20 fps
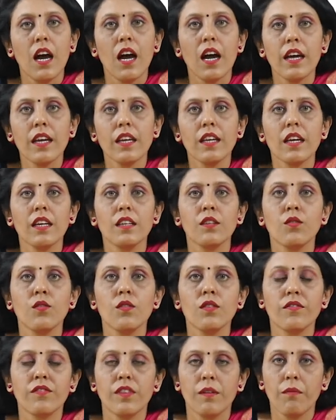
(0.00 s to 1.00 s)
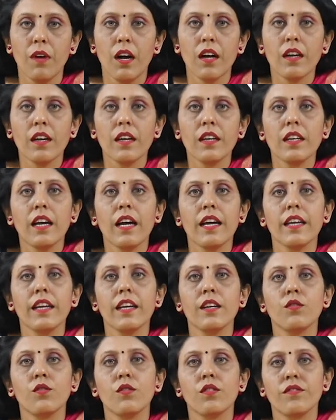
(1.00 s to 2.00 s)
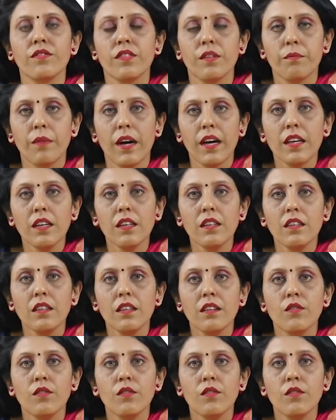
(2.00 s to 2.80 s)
I get hold of a market, I get hold of a buyer.